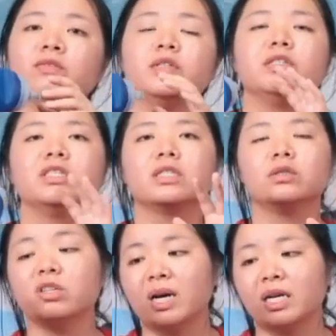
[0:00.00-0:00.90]
If there's
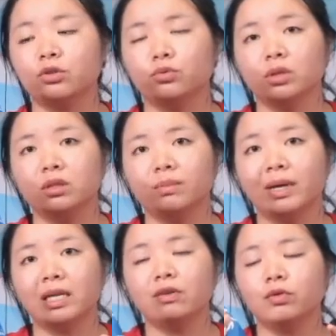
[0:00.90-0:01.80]
not much water,
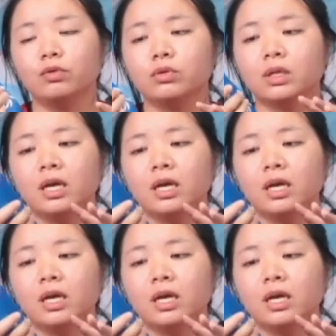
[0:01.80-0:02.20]
but if you